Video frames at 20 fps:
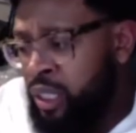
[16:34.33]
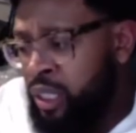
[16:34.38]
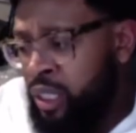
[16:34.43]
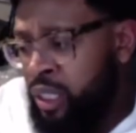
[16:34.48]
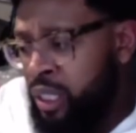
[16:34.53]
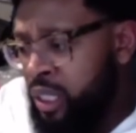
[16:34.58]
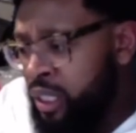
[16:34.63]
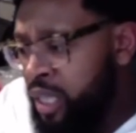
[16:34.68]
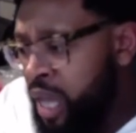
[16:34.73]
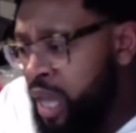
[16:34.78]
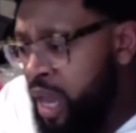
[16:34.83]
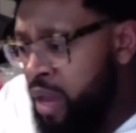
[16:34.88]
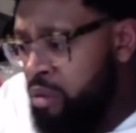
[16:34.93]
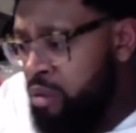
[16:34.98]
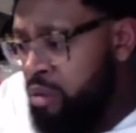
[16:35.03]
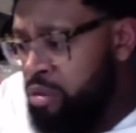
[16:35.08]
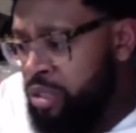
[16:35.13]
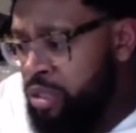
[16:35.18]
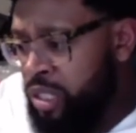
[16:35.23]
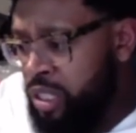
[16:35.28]
yeah, it
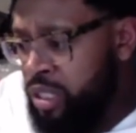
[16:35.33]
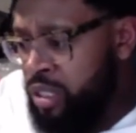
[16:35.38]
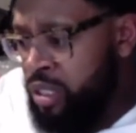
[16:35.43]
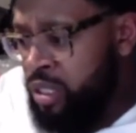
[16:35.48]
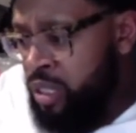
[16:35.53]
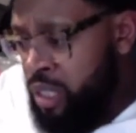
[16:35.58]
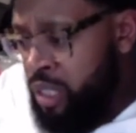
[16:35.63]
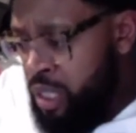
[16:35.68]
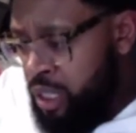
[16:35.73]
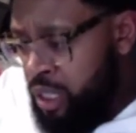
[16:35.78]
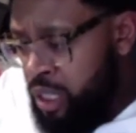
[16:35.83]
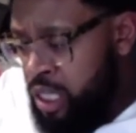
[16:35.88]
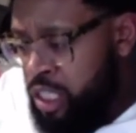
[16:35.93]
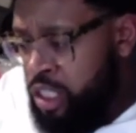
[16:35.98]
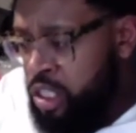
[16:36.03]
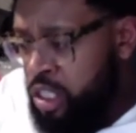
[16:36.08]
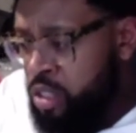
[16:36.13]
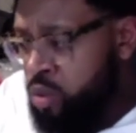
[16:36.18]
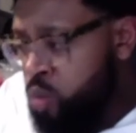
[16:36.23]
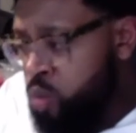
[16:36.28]
was just this
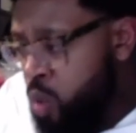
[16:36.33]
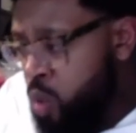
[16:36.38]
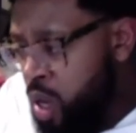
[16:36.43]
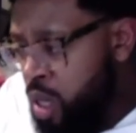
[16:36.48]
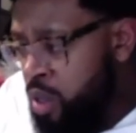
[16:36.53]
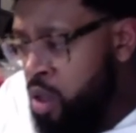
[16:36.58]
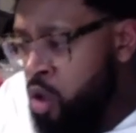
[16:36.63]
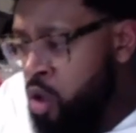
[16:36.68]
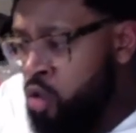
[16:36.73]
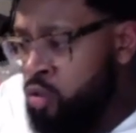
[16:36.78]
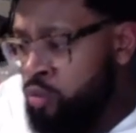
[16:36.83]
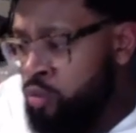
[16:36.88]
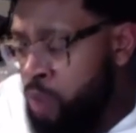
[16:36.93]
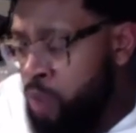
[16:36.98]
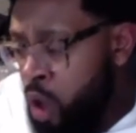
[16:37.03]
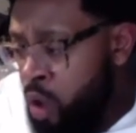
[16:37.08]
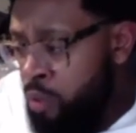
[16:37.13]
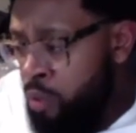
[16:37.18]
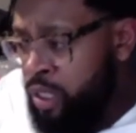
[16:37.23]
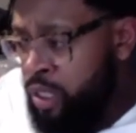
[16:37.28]
is one of those
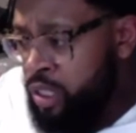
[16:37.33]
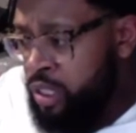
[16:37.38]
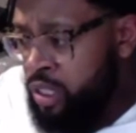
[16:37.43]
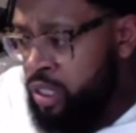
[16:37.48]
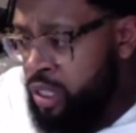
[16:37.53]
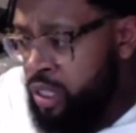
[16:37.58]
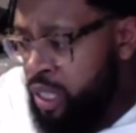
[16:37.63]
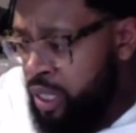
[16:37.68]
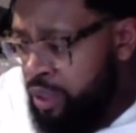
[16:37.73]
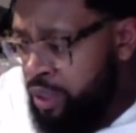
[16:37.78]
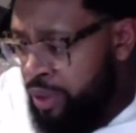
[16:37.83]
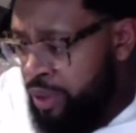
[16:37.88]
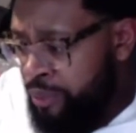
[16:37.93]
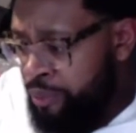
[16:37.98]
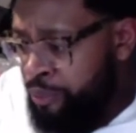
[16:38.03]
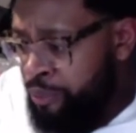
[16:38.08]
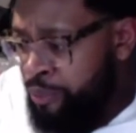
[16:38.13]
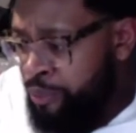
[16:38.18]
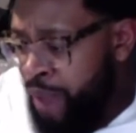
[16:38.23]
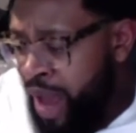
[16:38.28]
moments.
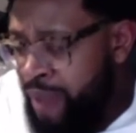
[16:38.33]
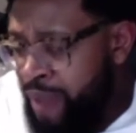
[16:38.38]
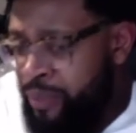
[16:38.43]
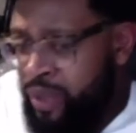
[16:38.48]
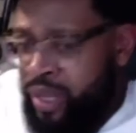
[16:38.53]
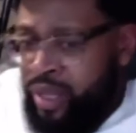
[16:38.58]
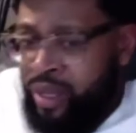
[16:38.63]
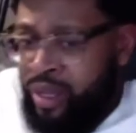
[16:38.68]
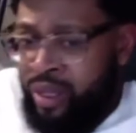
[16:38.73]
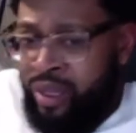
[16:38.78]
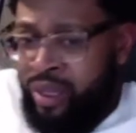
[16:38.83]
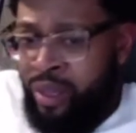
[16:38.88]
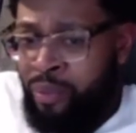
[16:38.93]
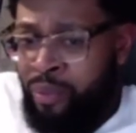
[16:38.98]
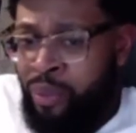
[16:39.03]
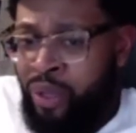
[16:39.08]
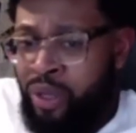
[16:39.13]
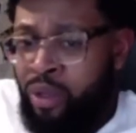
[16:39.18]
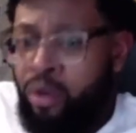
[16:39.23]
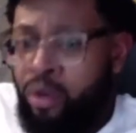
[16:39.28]
Might be the
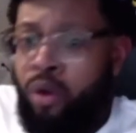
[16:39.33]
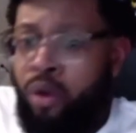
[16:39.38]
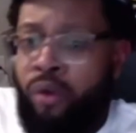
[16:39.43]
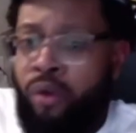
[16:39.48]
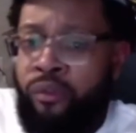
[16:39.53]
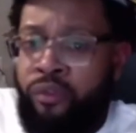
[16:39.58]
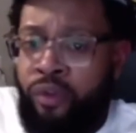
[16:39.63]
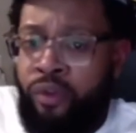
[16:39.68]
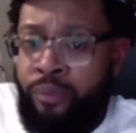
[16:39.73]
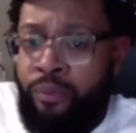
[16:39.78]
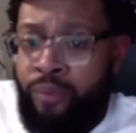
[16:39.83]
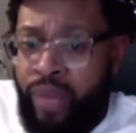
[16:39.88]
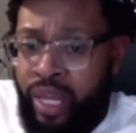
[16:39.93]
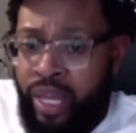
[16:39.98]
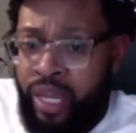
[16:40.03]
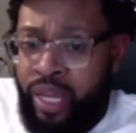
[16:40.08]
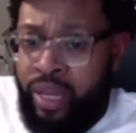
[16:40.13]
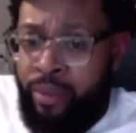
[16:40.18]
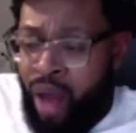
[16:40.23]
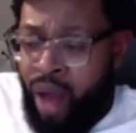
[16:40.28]
pinnacle for me
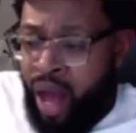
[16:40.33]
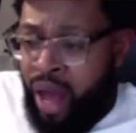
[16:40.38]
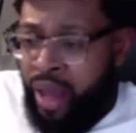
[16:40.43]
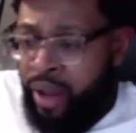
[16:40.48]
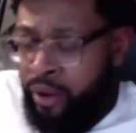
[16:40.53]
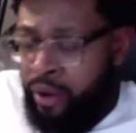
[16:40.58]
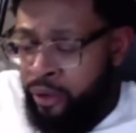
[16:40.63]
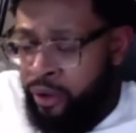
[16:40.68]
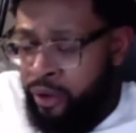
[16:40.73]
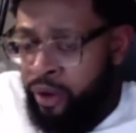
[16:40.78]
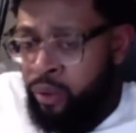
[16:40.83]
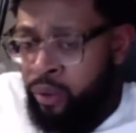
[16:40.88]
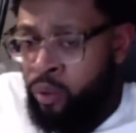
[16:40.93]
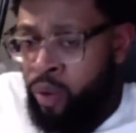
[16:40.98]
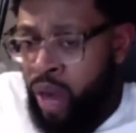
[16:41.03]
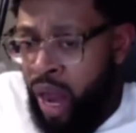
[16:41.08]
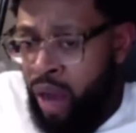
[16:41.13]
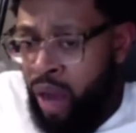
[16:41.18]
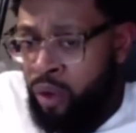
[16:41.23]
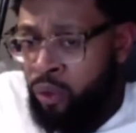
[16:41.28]
in my era and when
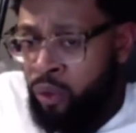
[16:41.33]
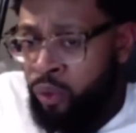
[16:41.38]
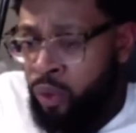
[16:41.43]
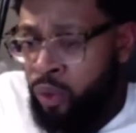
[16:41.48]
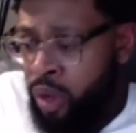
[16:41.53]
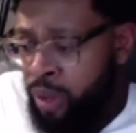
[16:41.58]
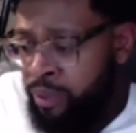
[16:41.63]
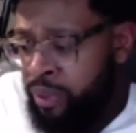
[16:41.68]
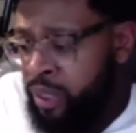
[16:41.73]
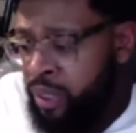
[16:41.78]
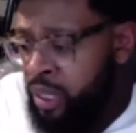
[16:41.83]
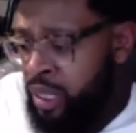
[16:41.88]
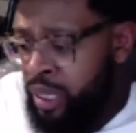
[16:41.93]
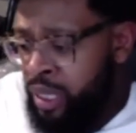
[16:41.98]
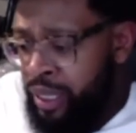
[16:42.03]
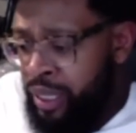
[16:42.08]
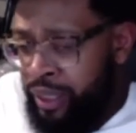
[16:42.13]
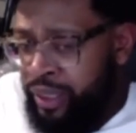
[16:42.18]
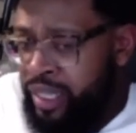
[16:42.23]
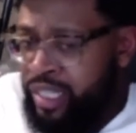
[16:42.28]
I grew up.
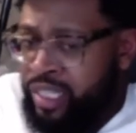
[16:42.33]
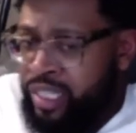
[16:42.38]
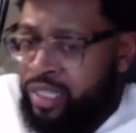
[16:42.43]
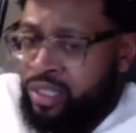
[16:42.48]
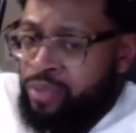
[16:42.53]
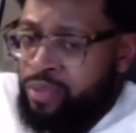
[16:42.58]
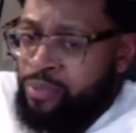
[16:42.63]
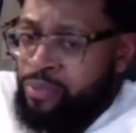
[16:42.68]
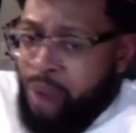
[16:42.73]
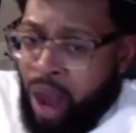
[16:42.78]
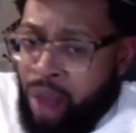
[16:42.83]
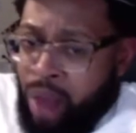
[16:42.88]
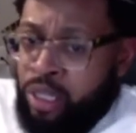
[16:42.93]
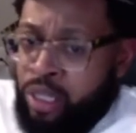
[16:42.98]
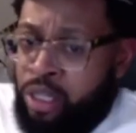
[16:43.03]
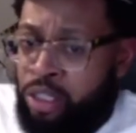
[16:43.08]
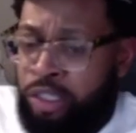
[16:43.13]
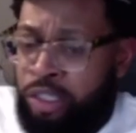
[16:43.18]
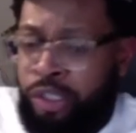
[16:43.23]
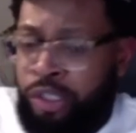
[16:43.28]
This is probably
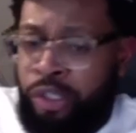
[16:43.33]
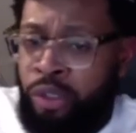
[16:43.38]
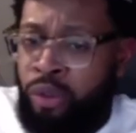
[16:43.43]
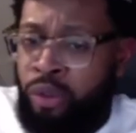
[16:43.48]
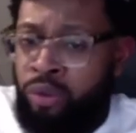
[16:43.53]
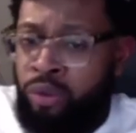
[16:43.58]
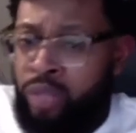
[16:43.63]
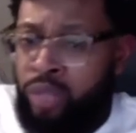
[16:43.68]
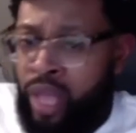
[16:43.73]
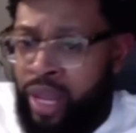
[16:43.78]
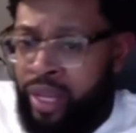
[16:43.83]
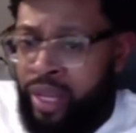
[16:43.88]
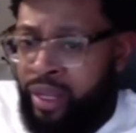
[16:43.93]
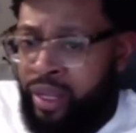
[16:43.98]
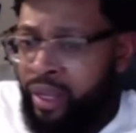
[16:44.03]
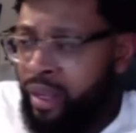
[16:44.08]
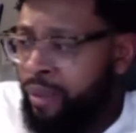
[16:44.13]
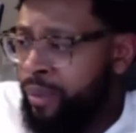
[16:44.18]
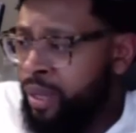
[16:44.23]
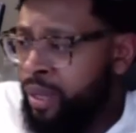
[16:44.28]
the shoe. Like,
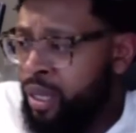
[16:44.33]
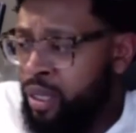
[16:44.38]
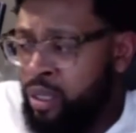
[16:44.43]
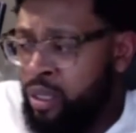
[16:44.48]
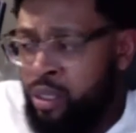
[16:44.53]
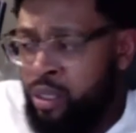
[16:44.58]
I mean,